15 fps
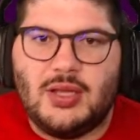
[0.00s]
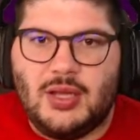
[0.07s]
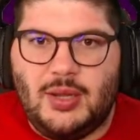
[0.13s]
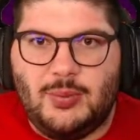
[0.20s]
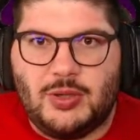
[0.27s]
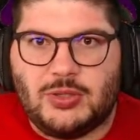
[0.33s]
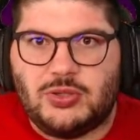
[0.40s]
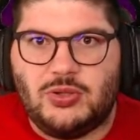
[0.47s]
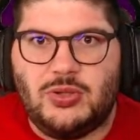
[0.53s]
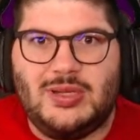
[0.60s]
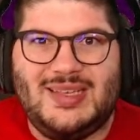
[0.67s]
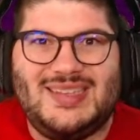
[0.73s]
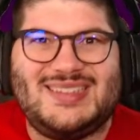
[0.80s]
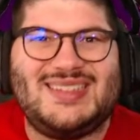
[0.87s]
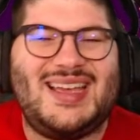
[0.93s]
I'm not sure the
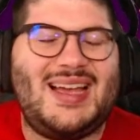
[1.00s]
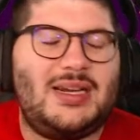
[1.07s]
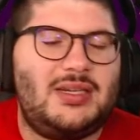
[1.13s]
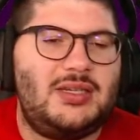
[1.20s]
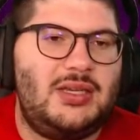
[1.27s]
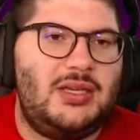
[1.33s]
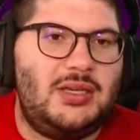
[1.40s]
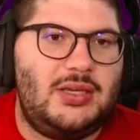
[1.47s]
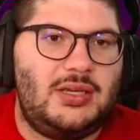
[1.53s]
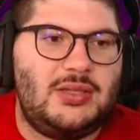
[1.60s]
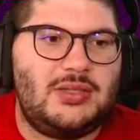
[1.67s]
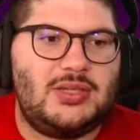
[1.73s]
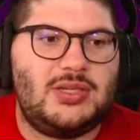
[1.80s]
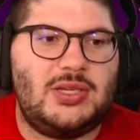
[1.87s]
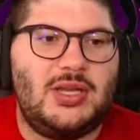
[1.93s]
exact
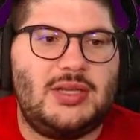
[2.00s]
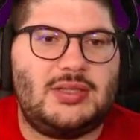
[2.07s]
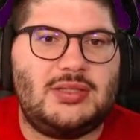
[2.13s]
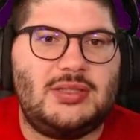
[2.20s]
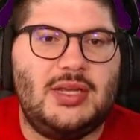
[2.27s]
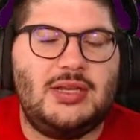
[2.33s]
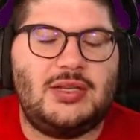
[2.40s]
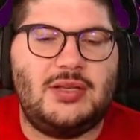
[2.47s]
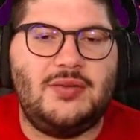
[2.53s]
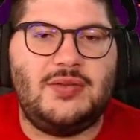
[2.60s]
extent of